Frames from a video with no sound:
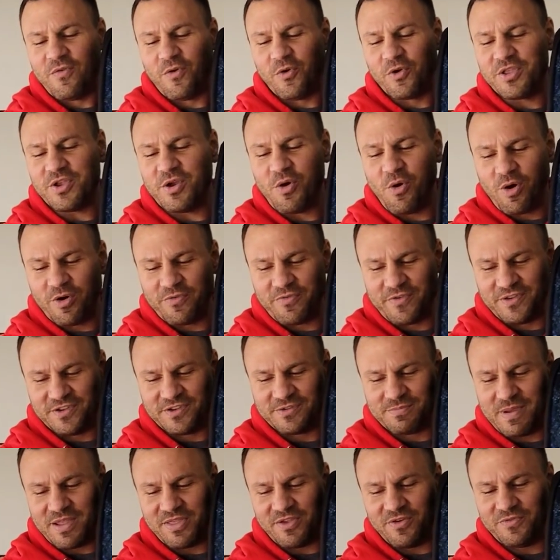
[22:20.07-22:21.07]
For the
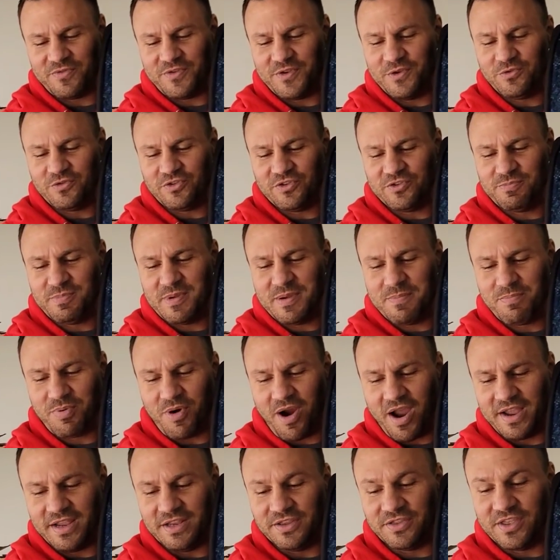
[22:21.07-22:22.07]
orphans, may their futures be
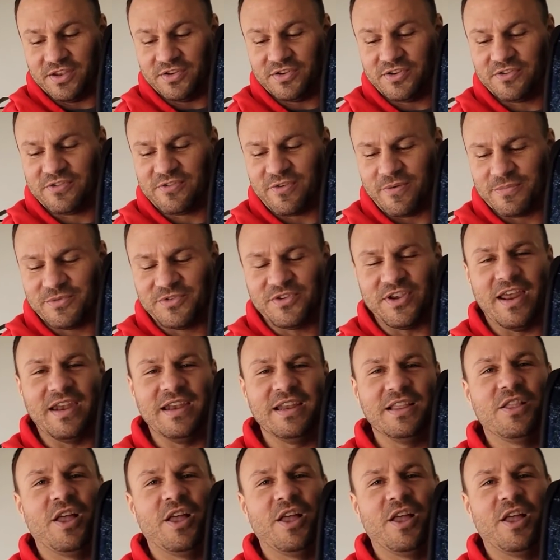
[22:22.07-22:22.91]
bright. This is from Jenny